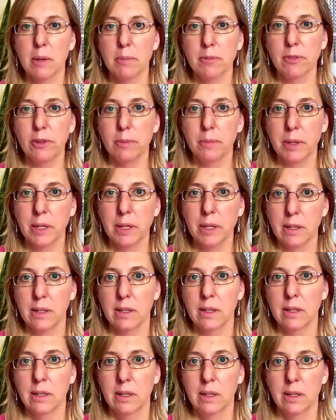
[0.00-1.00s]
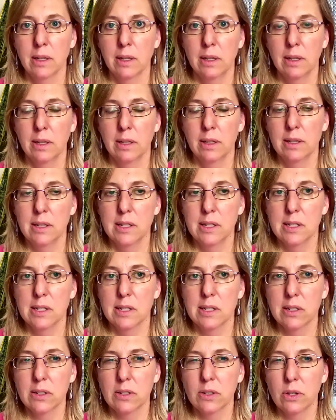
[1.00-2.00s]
for me, this